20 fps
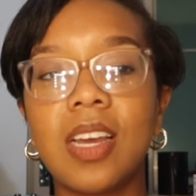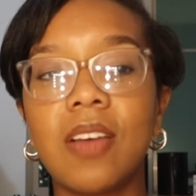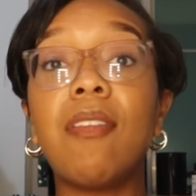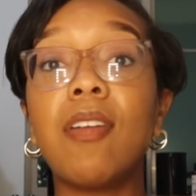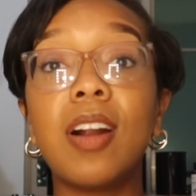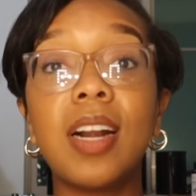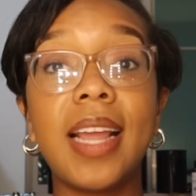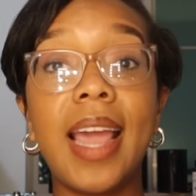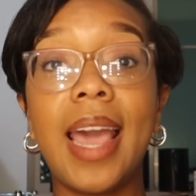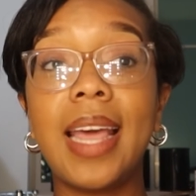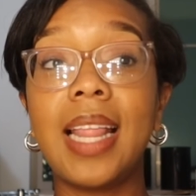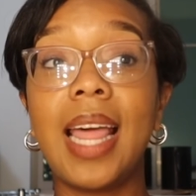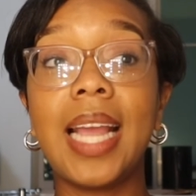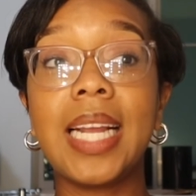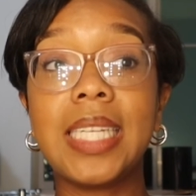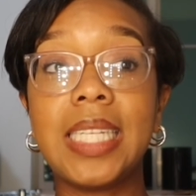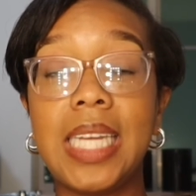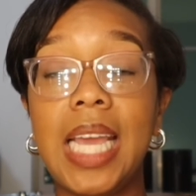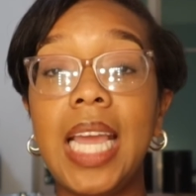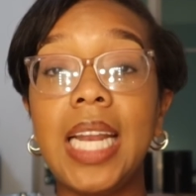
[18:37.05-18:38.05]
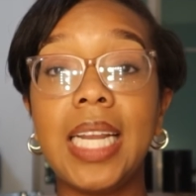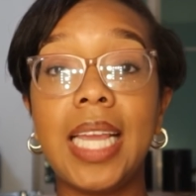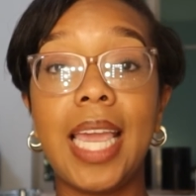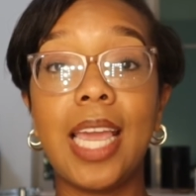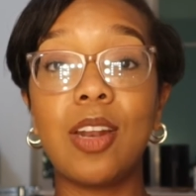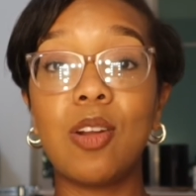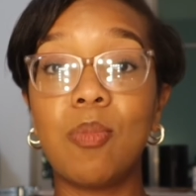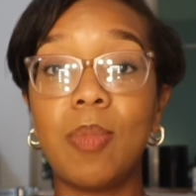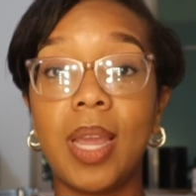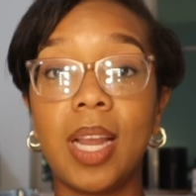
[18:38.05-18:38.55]
I've already had like 10
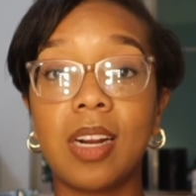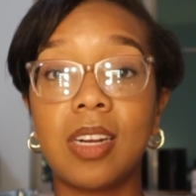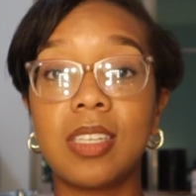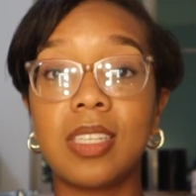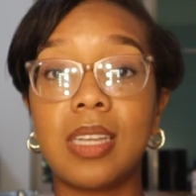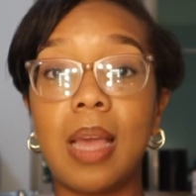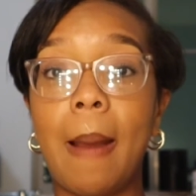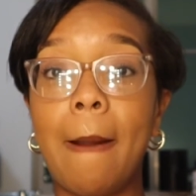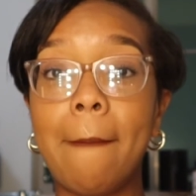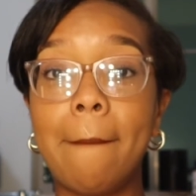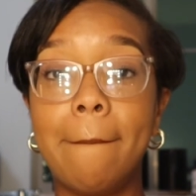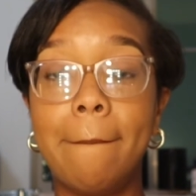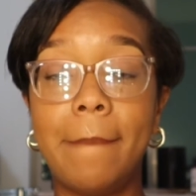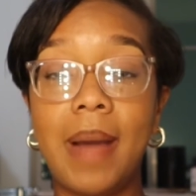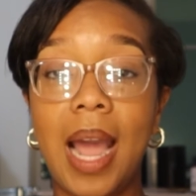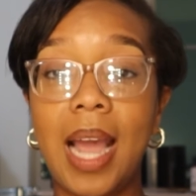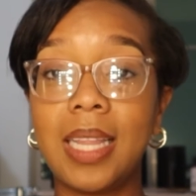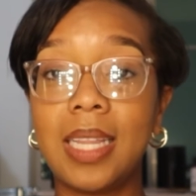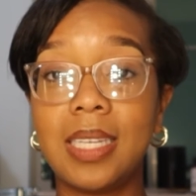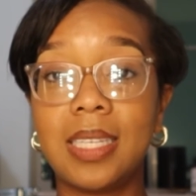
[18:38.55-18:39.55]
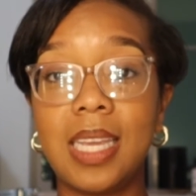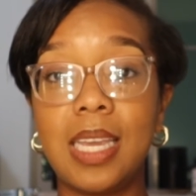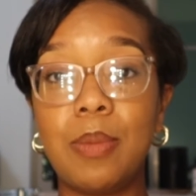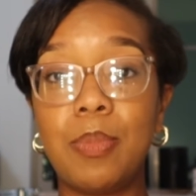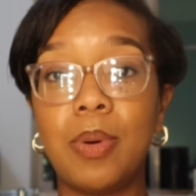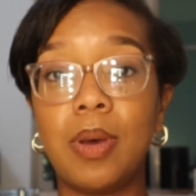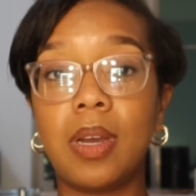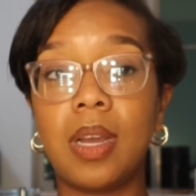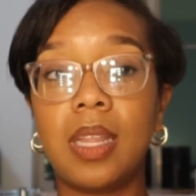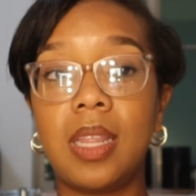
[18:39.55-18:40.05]
candle makers buy this
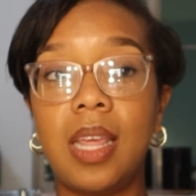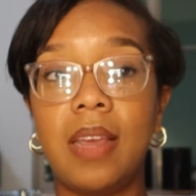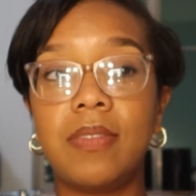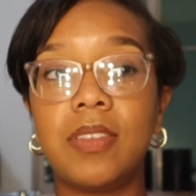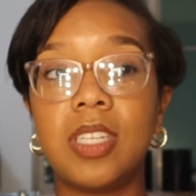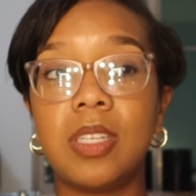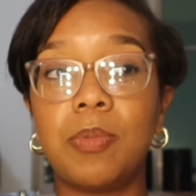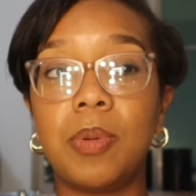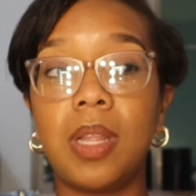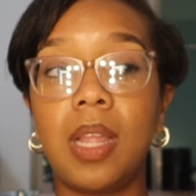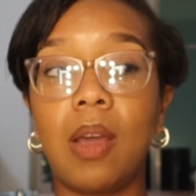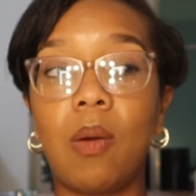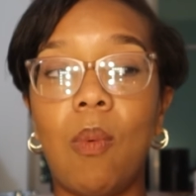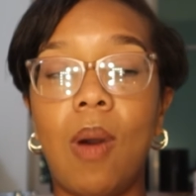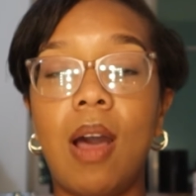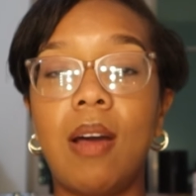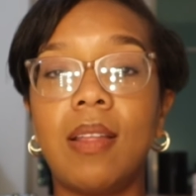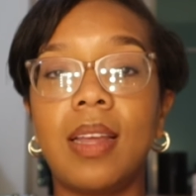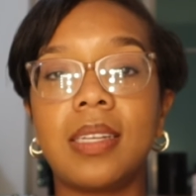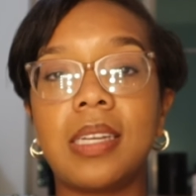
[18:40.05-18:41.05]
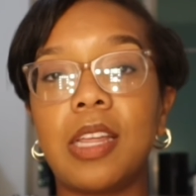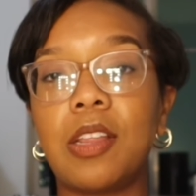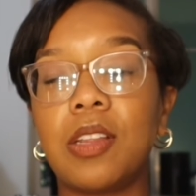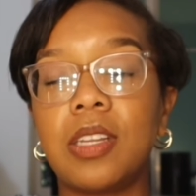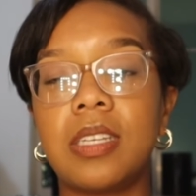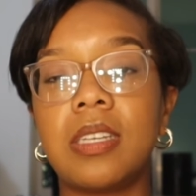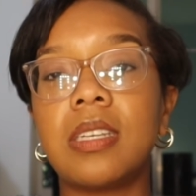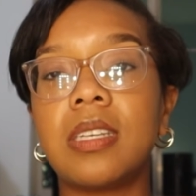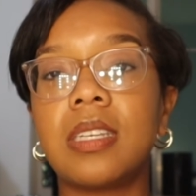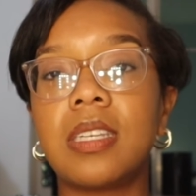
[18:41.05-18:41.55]
ebook, and they've just been like, wow, like Taylor,
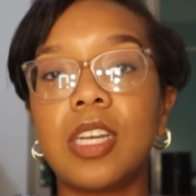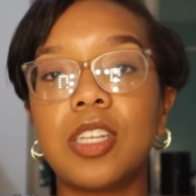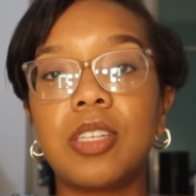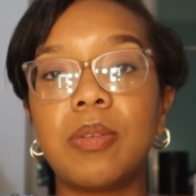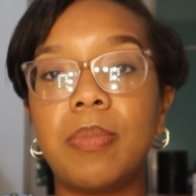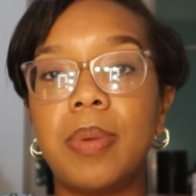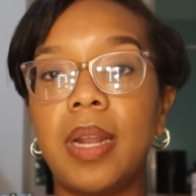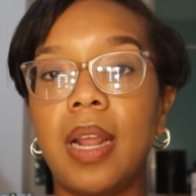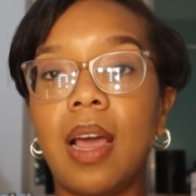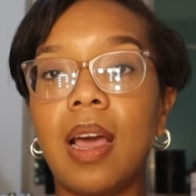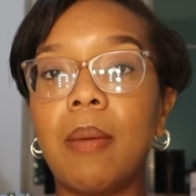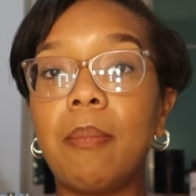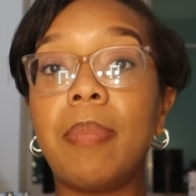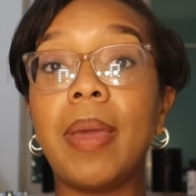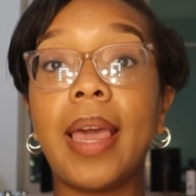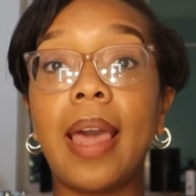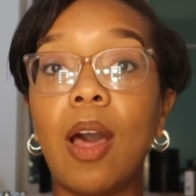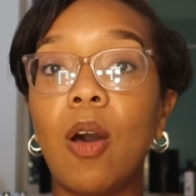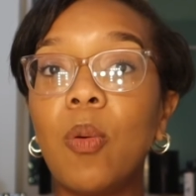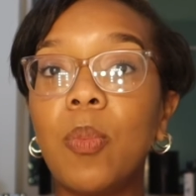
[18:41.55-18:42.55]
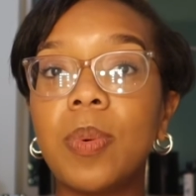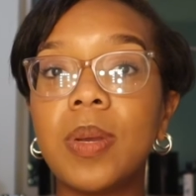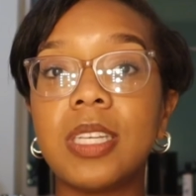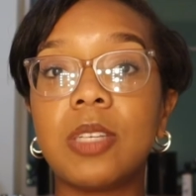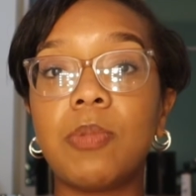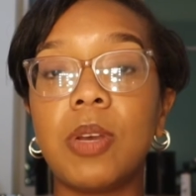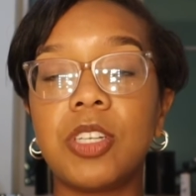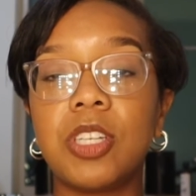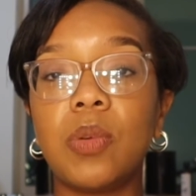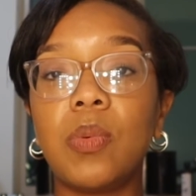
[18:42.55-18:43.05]
this is such a big help,
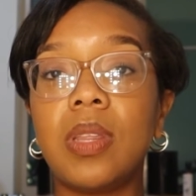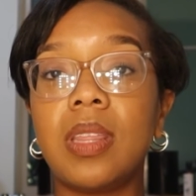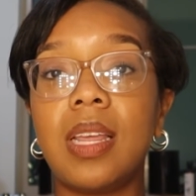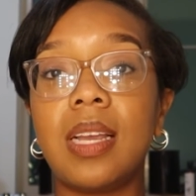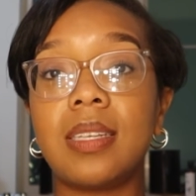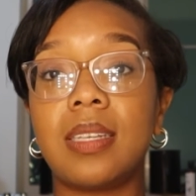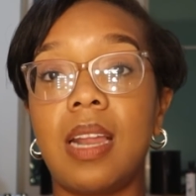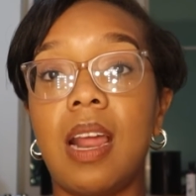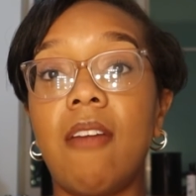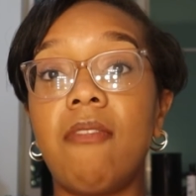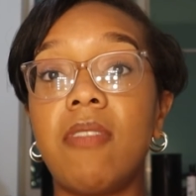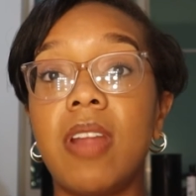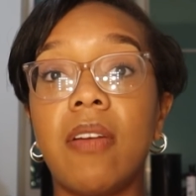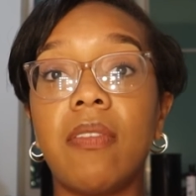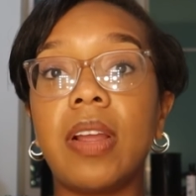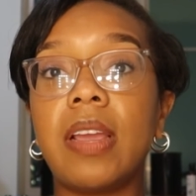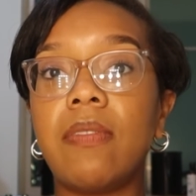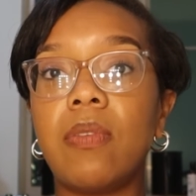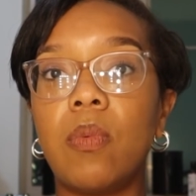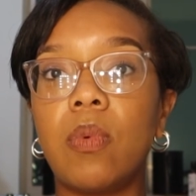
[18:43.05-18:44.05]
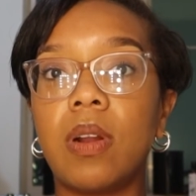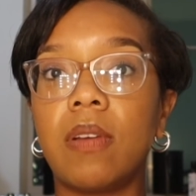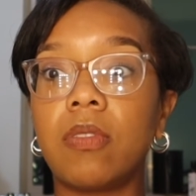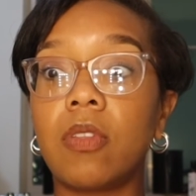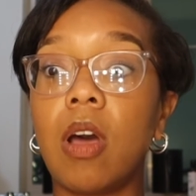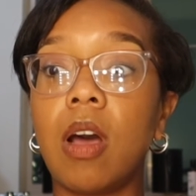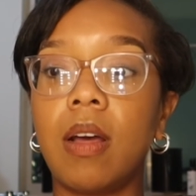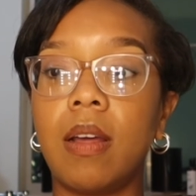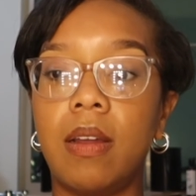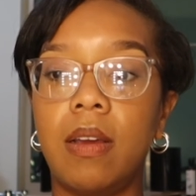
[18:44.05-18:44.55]
especially with things that I've never even would have
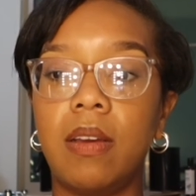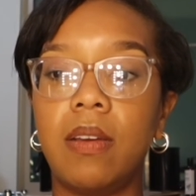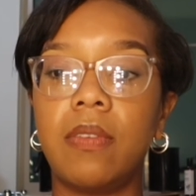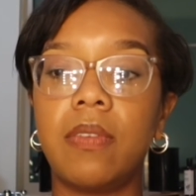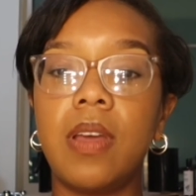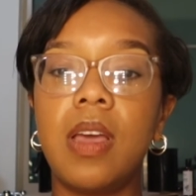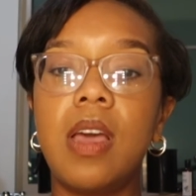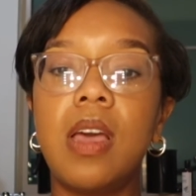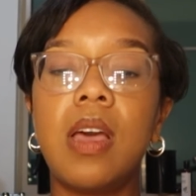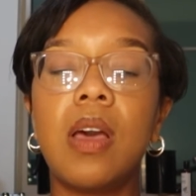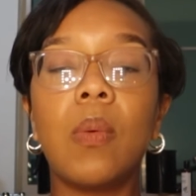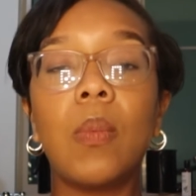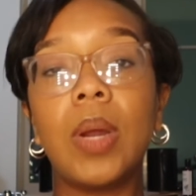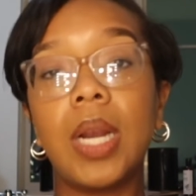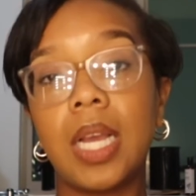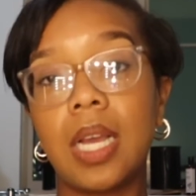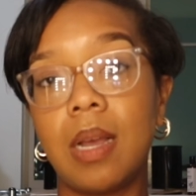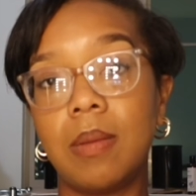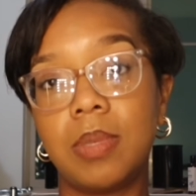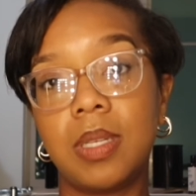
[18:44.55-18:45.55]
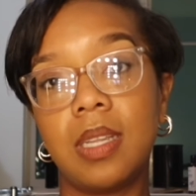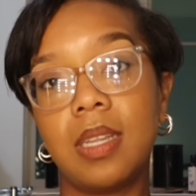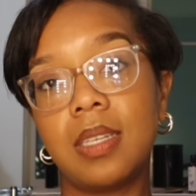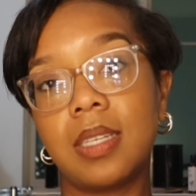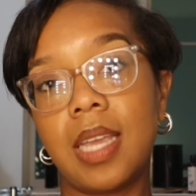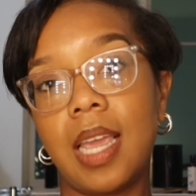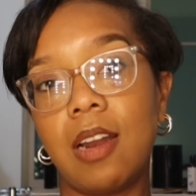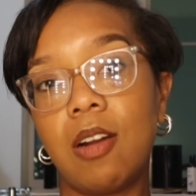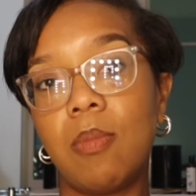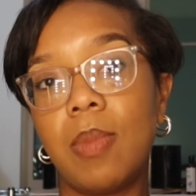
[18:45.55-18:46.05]
thought of when it comes to this
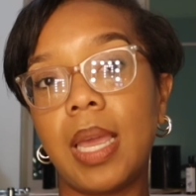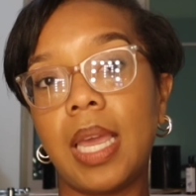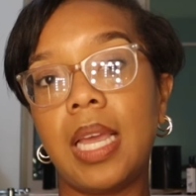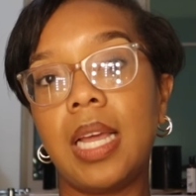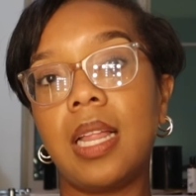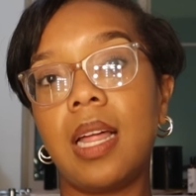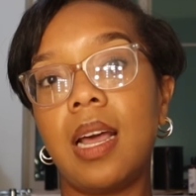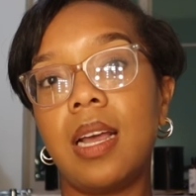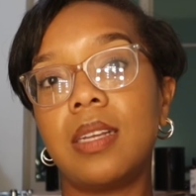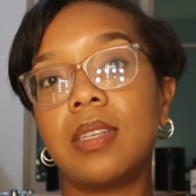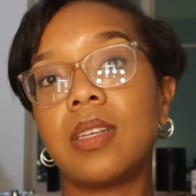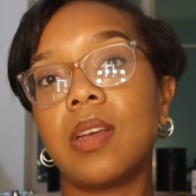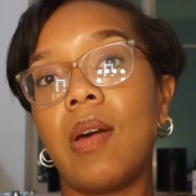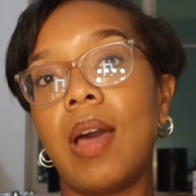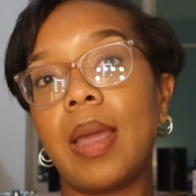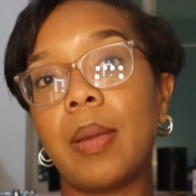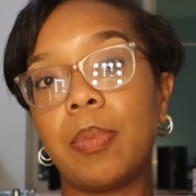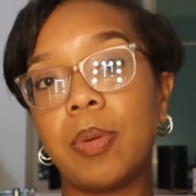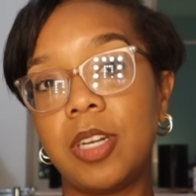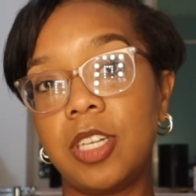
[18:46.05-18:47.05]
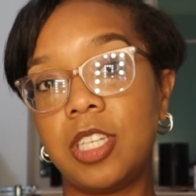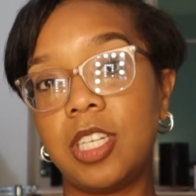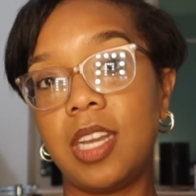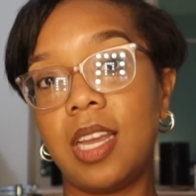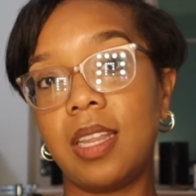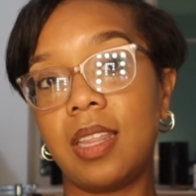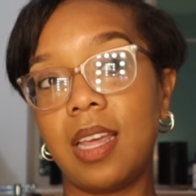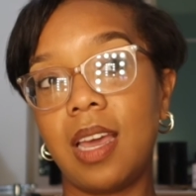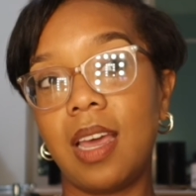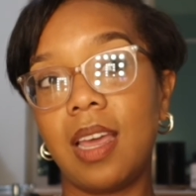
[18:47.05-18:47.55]
candle making class. So I
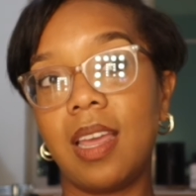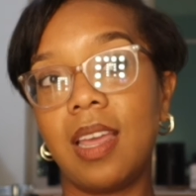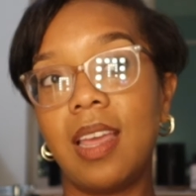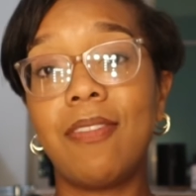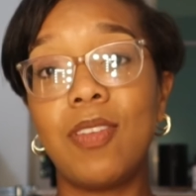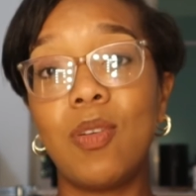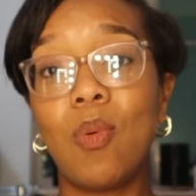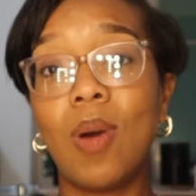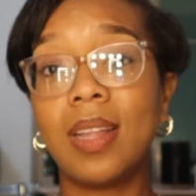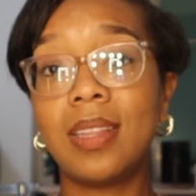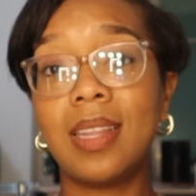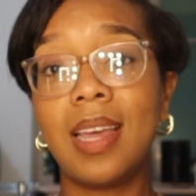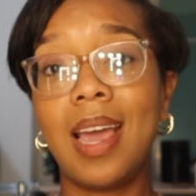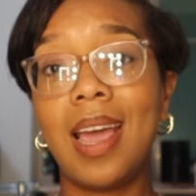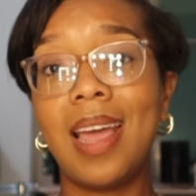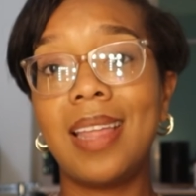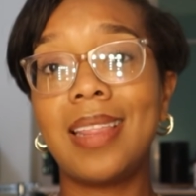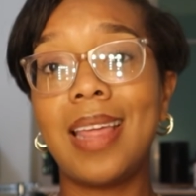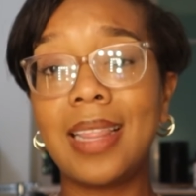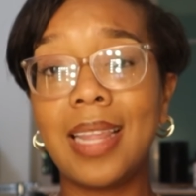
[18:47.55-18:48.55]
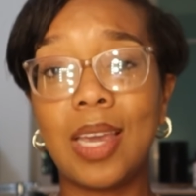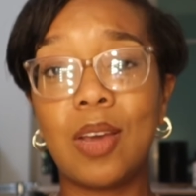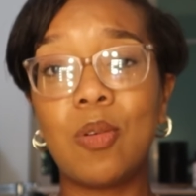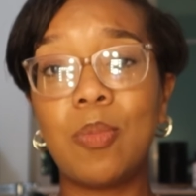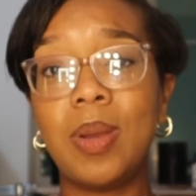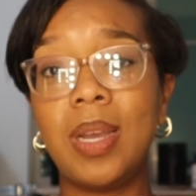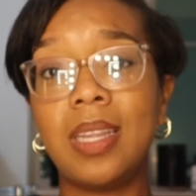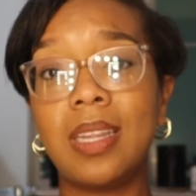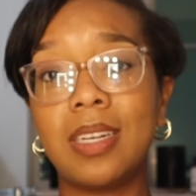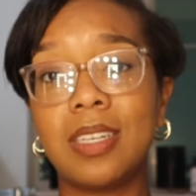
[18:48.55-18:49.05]
appreciate that. If you want that link will
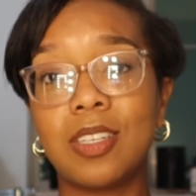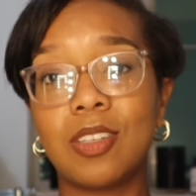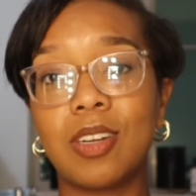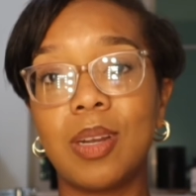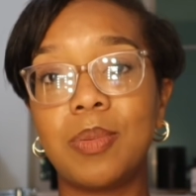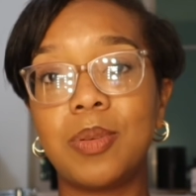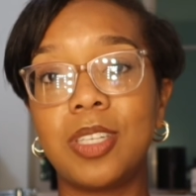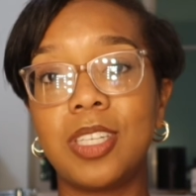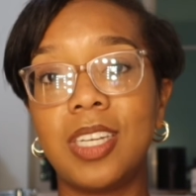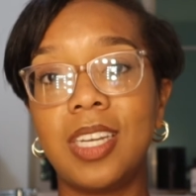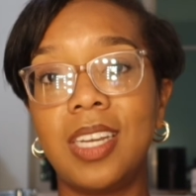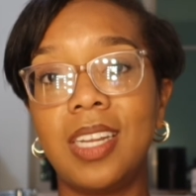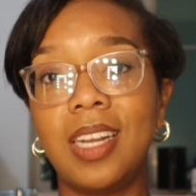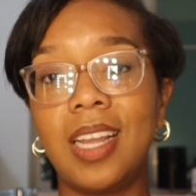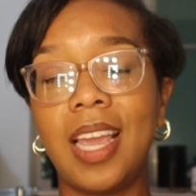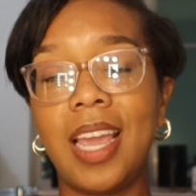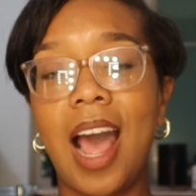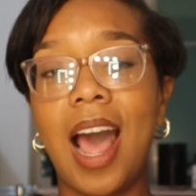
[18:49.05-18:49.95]
be in the description.